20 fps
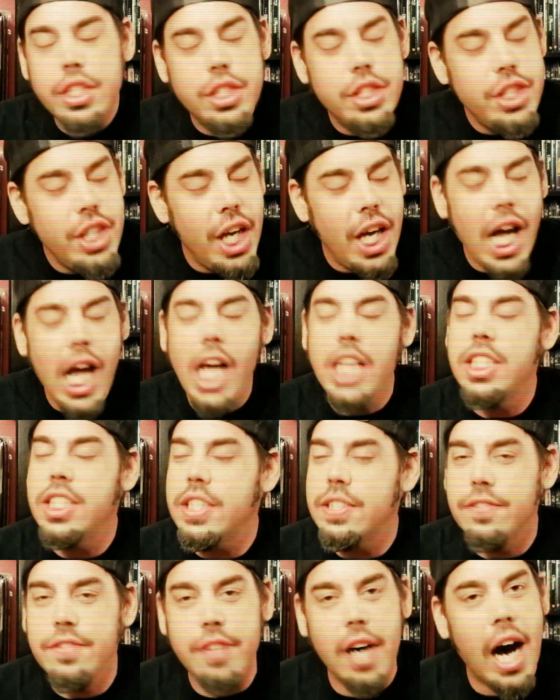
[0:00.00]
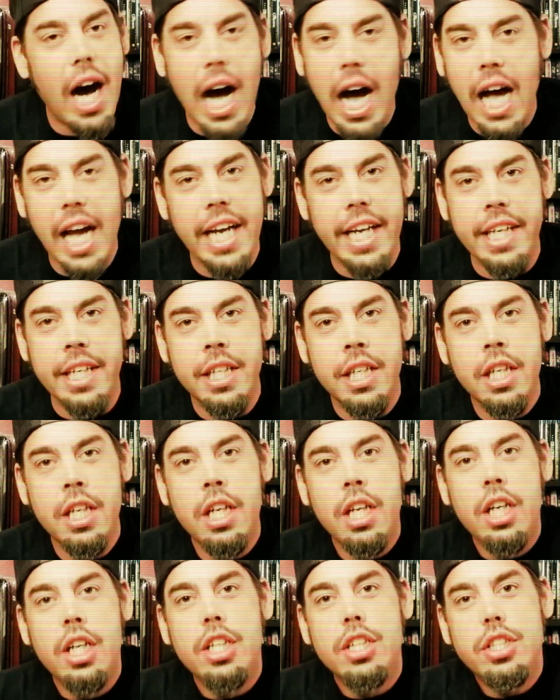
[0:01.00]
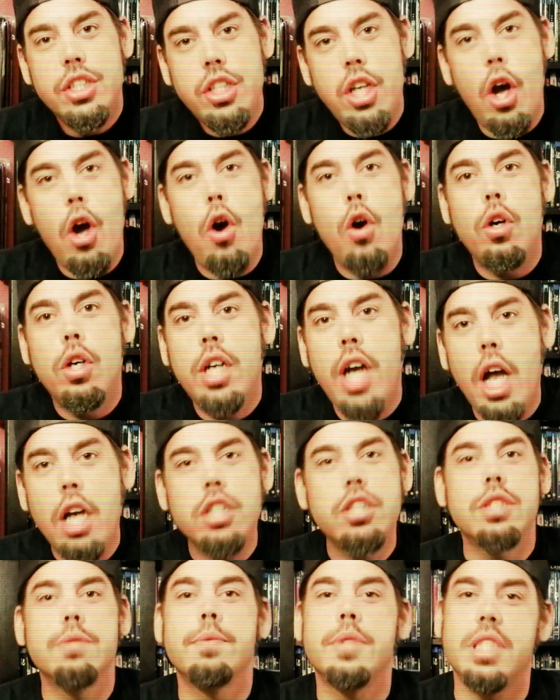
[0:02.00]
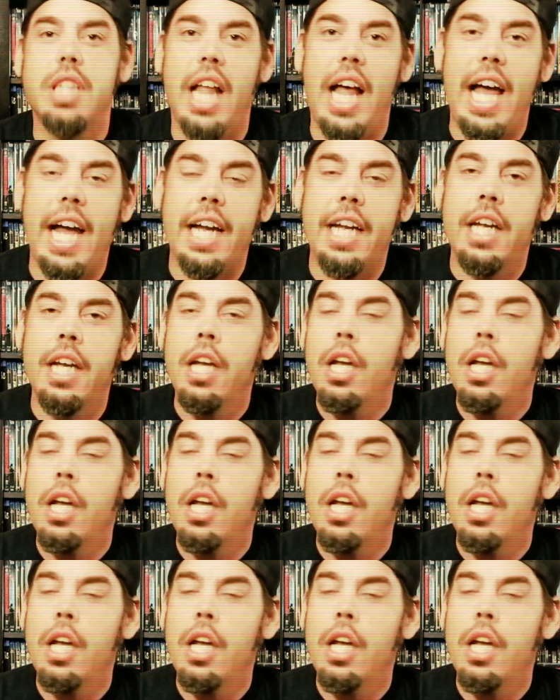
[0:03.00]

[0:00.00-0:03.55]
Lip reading: just fine. So, cut her some slack.